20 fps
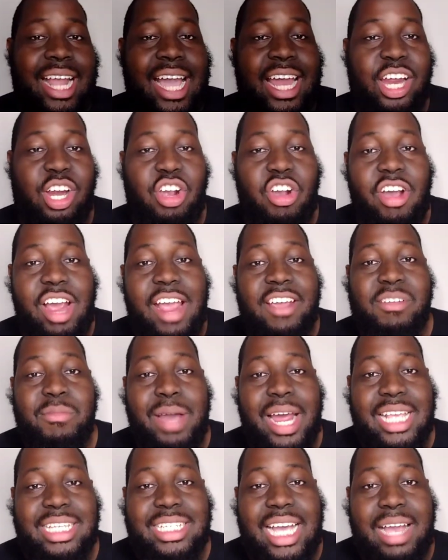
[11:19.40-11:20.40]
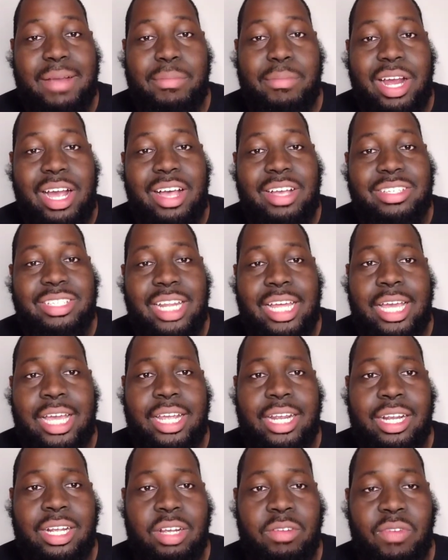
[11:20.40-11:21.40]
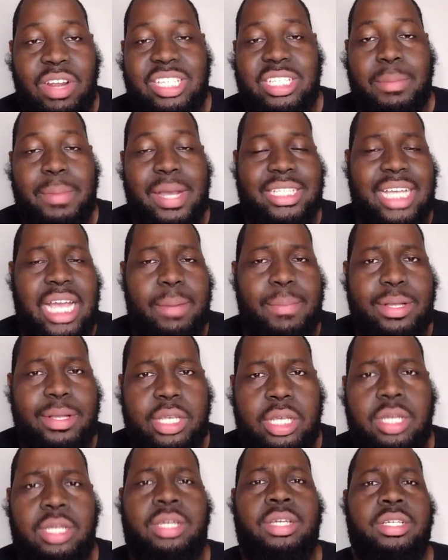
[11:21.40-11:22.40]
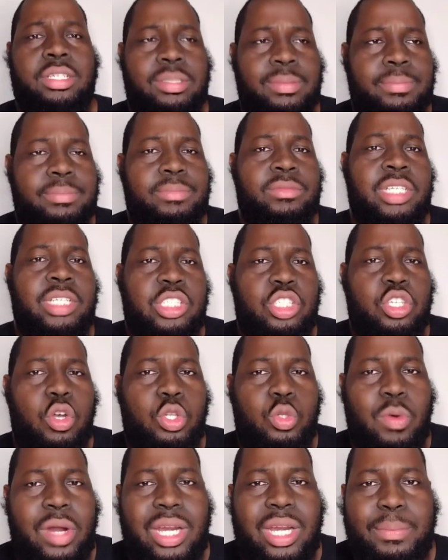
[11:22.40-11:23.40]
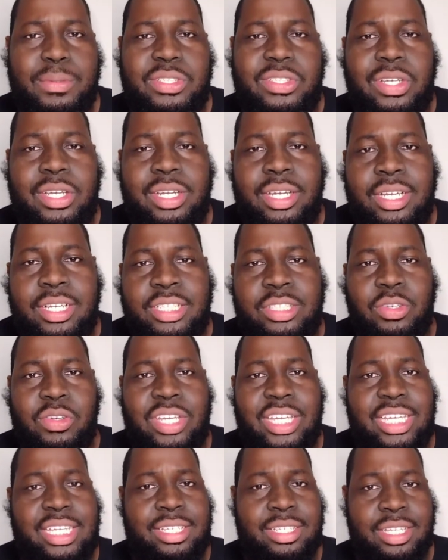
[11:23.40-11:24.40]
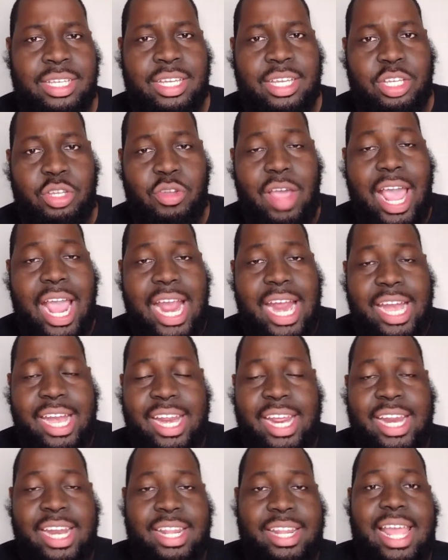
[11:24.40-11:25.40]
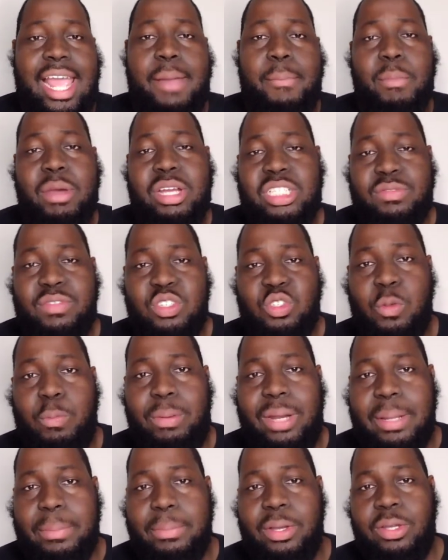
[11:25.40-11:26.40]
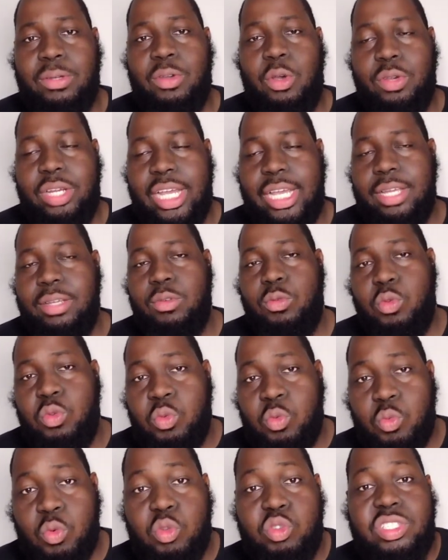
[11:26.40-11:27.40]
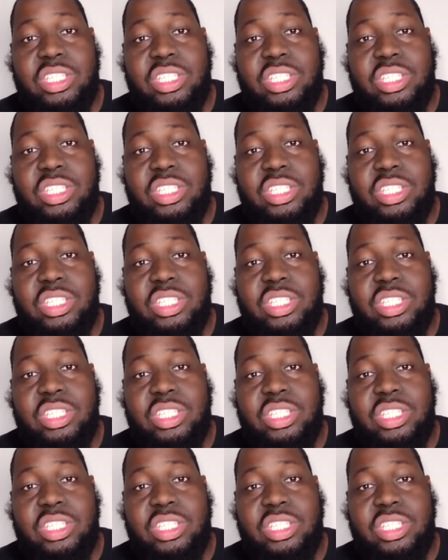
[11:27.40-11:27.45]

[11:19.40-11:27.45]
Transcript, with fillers: it kind of caught everybody's eyebrows, like raised everybody's eyebrows, like, huh? So 20%, honey. So he, you're adding in that much of a new playbook. Okay, we'll, we'll